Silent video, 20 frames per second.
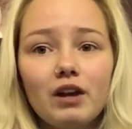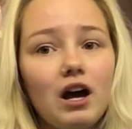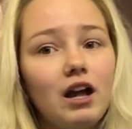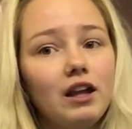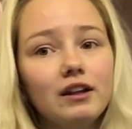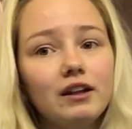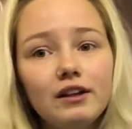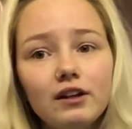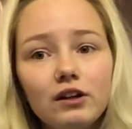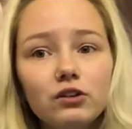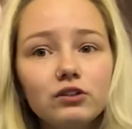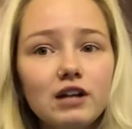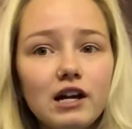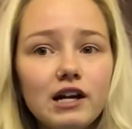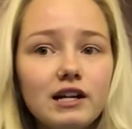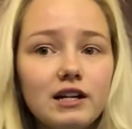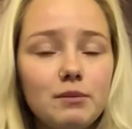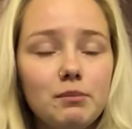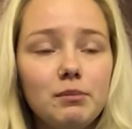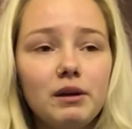a little
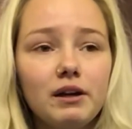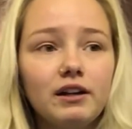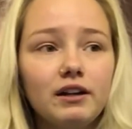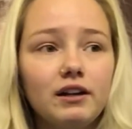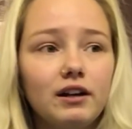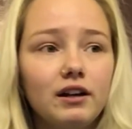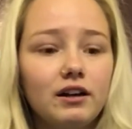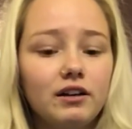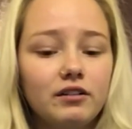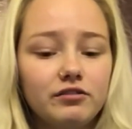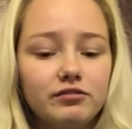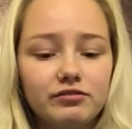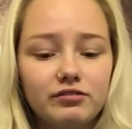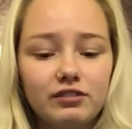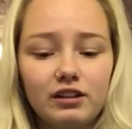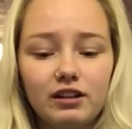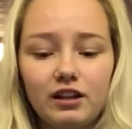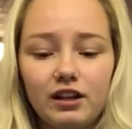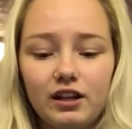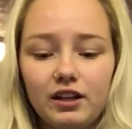tiny bit of
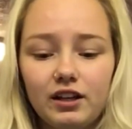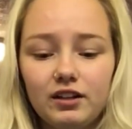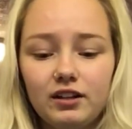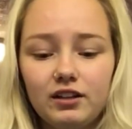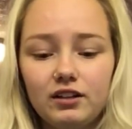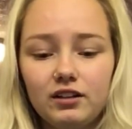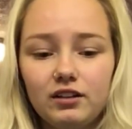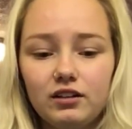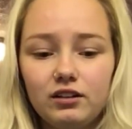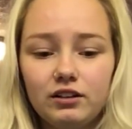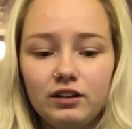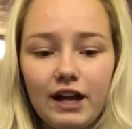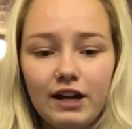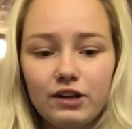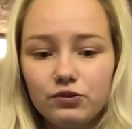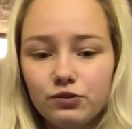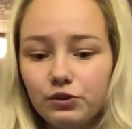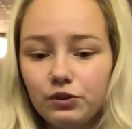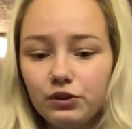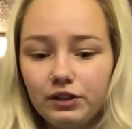
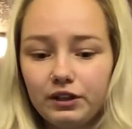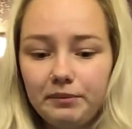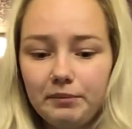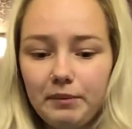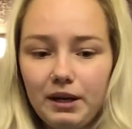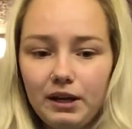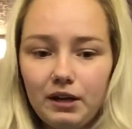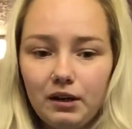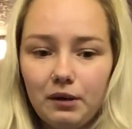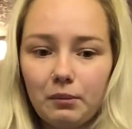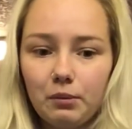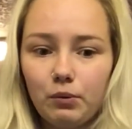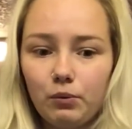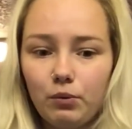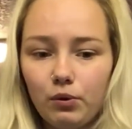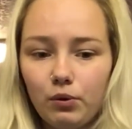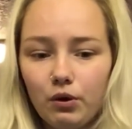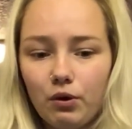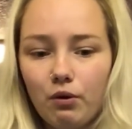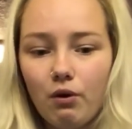natural looking makeup and
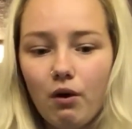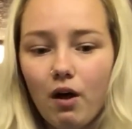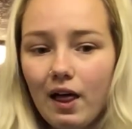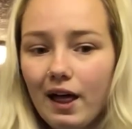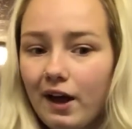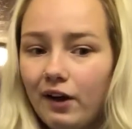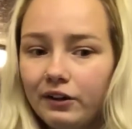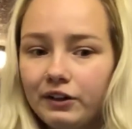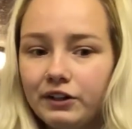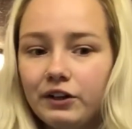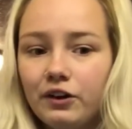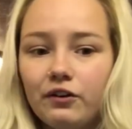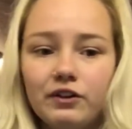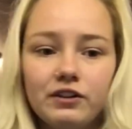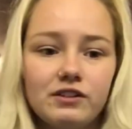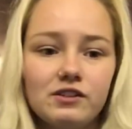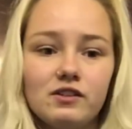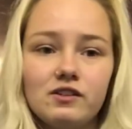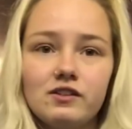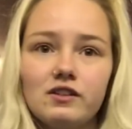won't go all out. You know,
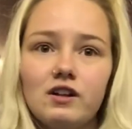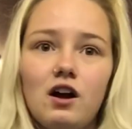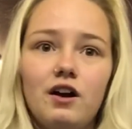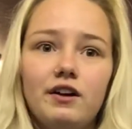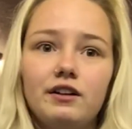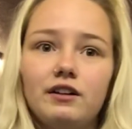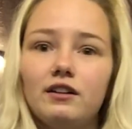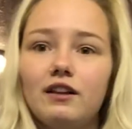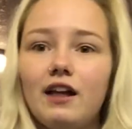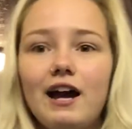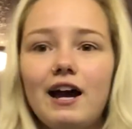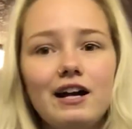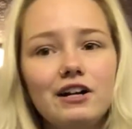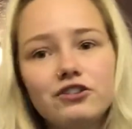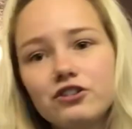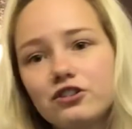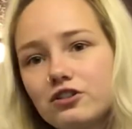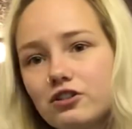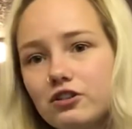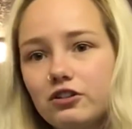this is not a
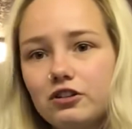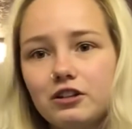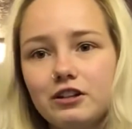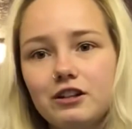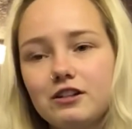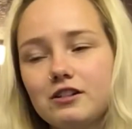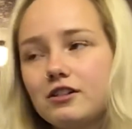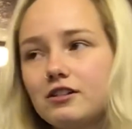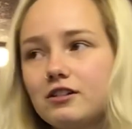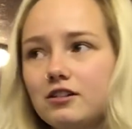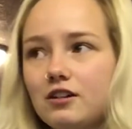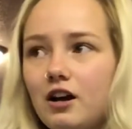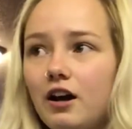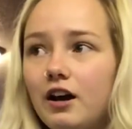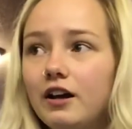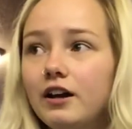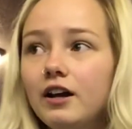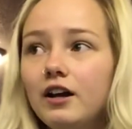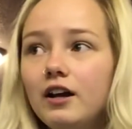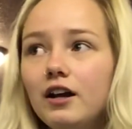lashes look, this is
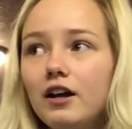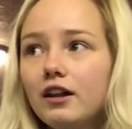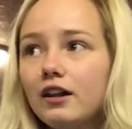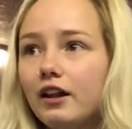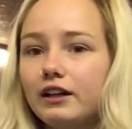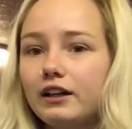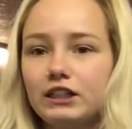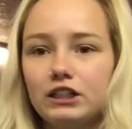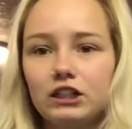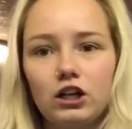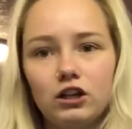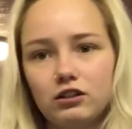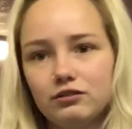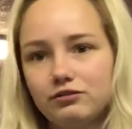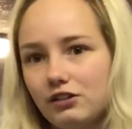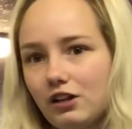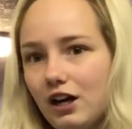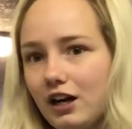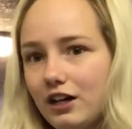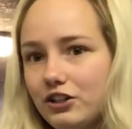not like a
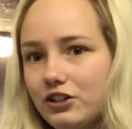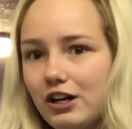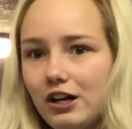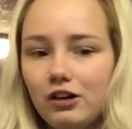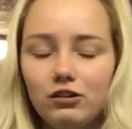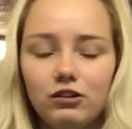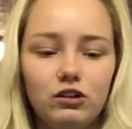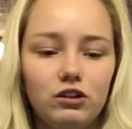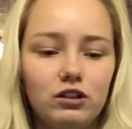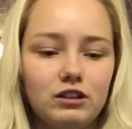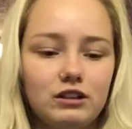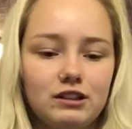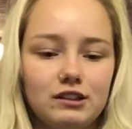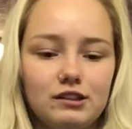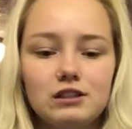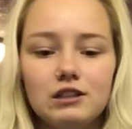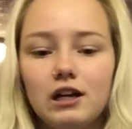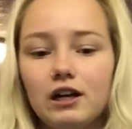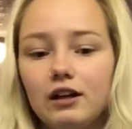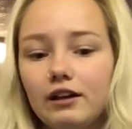colorful eyeshadow look,
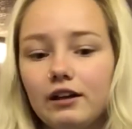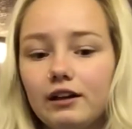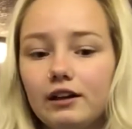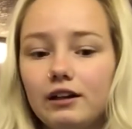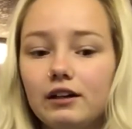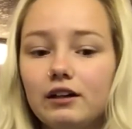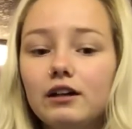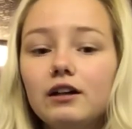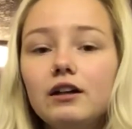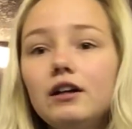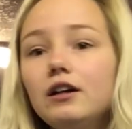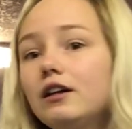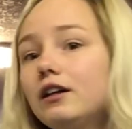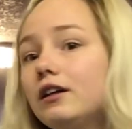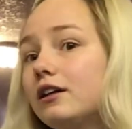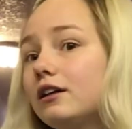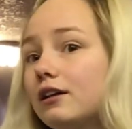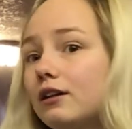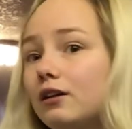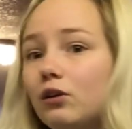it's not like a
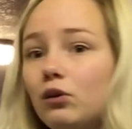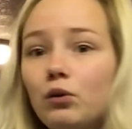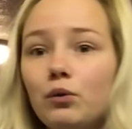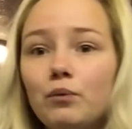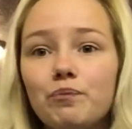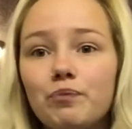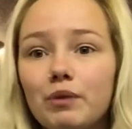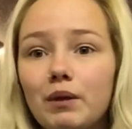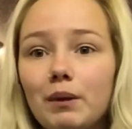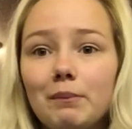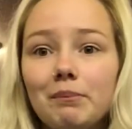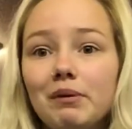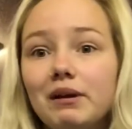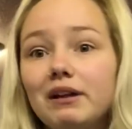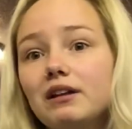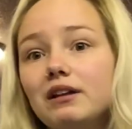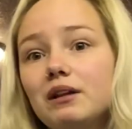big